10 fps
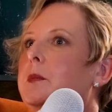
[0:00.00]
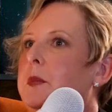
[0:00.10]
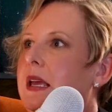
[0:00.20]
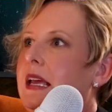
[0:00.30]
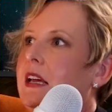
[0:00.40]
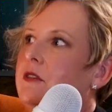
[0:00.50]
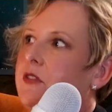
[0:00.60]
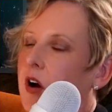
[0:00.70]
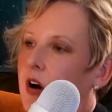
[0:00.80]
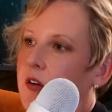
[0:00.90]
being
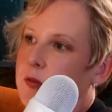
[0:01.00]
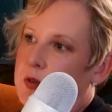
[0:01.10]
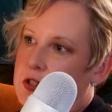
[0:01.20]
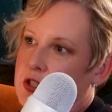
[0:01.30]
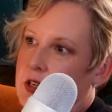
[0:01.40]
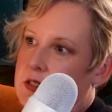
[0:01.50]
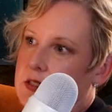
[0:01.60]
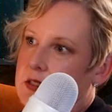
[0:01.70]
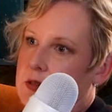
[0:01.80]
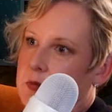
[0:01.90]
involved was
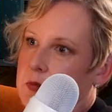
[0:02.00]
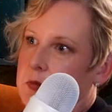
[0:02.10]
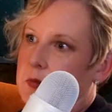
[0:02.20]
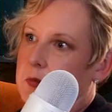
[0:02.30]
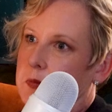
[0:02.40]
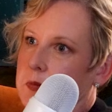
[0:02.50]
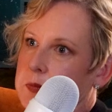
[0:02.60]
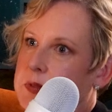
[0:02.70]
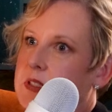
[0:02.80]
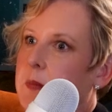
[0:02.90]
just
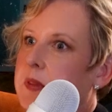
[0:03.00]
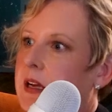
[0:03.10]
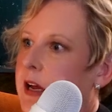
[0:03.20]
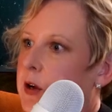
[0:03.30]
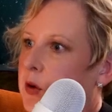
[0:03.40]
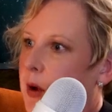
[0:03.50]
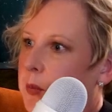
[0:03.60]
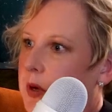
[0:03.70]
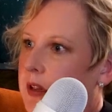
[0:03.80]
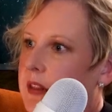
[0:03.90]
something I grew up
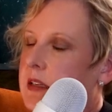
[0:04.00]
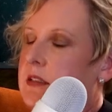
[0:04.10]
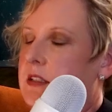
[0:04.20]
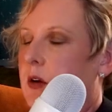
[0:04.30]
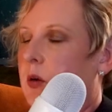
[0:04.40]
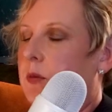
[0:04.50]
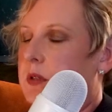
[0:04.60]
with, and so it